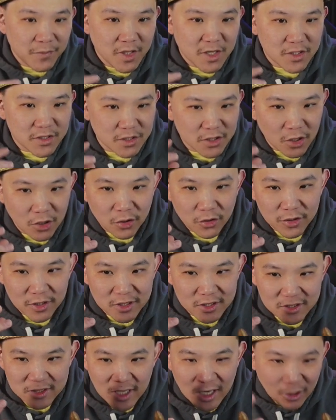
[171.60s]
so
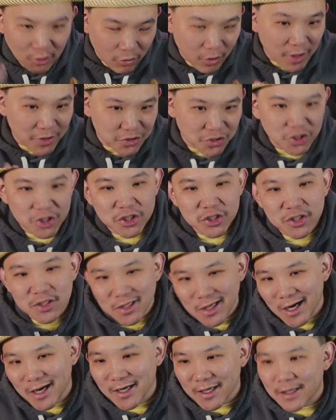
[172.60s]
it's not crunchy to
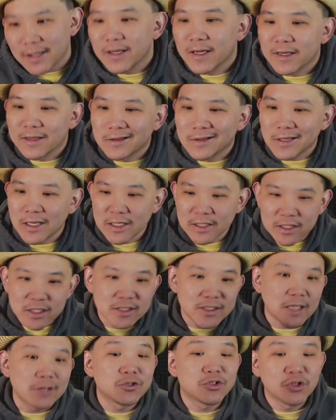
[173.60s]
cut it. And and there's
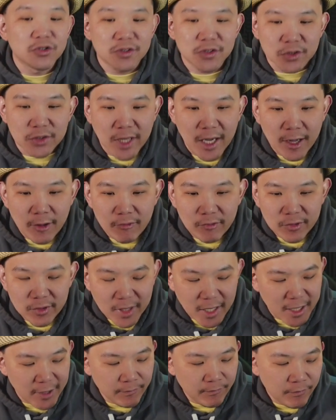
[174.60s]
some truth to that,
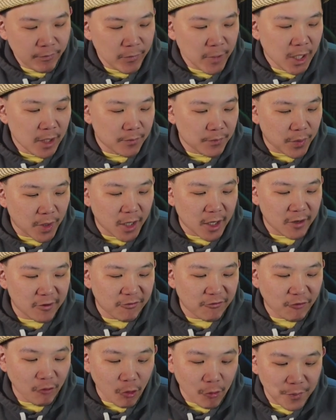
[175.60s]
right? But
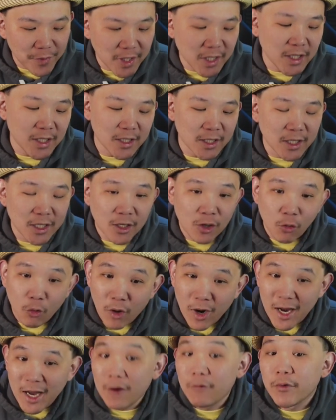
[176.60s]
for me,
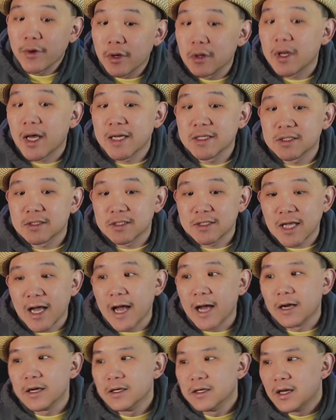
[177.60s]
what I realized is
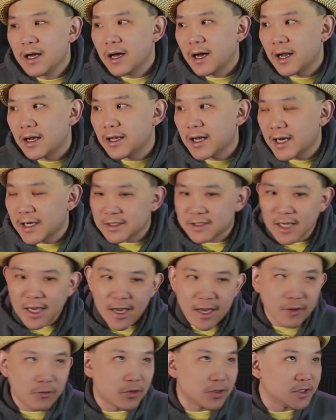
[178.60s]
that a lot of
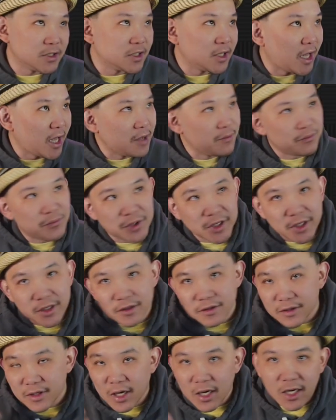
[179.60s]
time when the
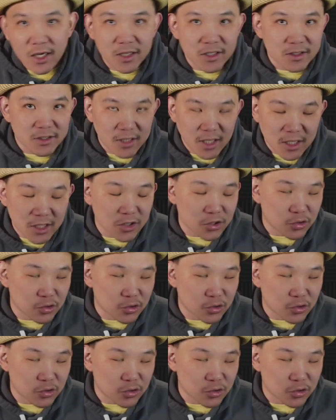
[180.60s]
ambient uh, is kind of